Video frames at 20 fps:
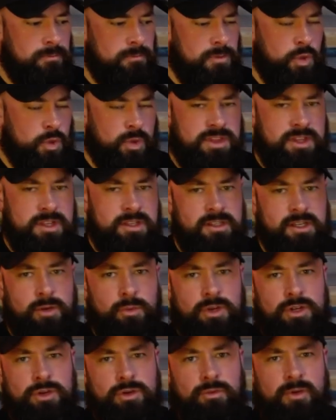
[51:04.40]
The one thing that I
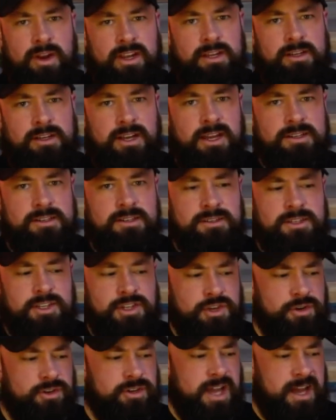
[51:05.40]
want you to recognize is
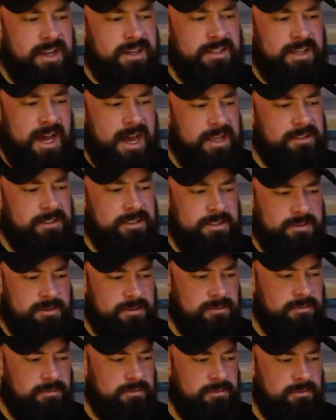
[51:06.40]
that you're not an island
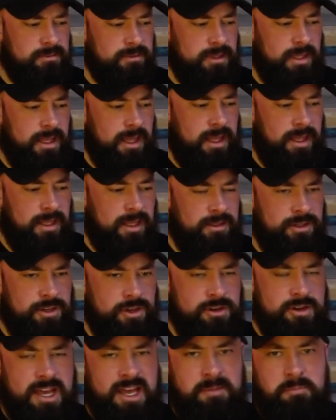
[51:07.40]
and
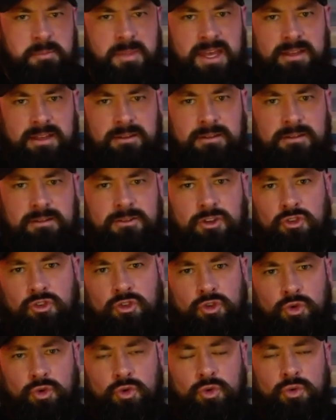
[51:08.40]
you're not meant to
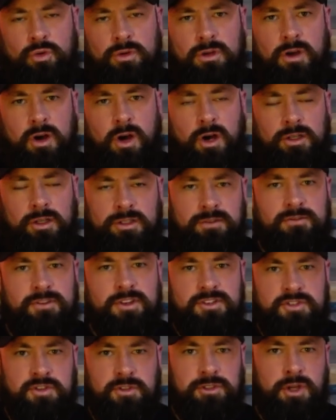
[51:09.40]
do all of
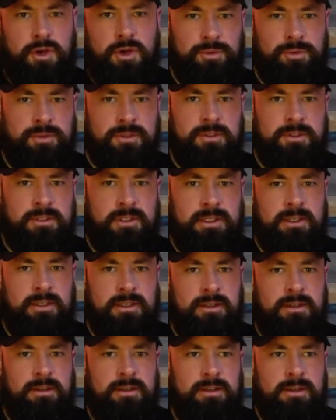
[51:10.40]
this alone.
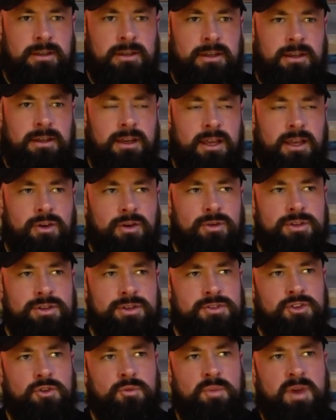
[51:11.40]
And I know
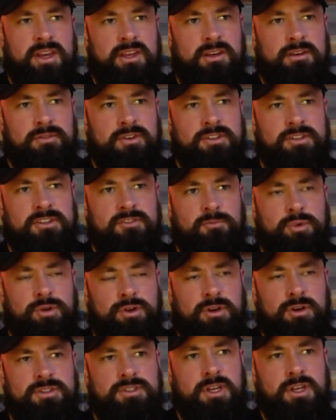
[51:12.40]
that so many of us have
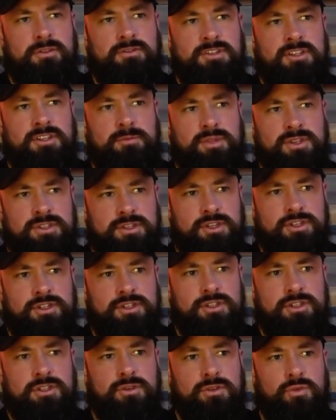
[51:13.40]
put ourselves in the
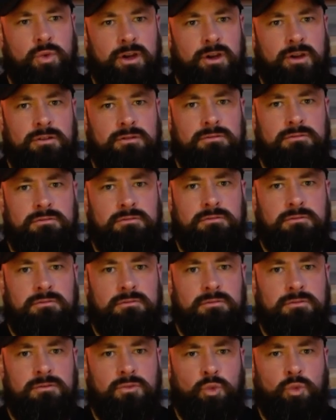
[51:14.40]
position where
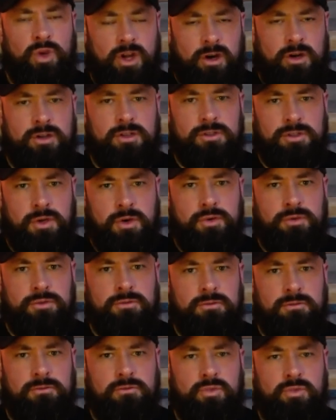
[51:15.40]
we are
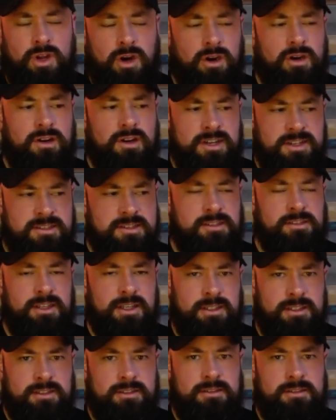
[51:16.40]
alone, we are
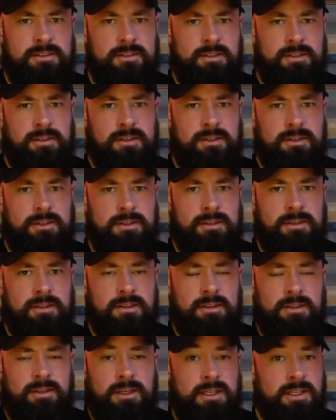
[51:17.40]
isolated,
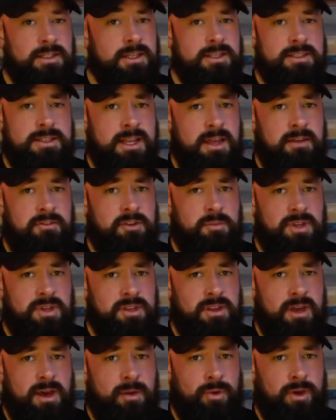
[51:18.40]
and it doesn't have to
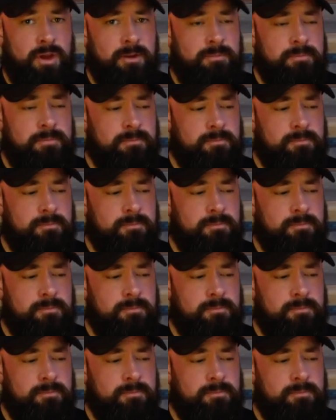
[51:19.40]
be that way.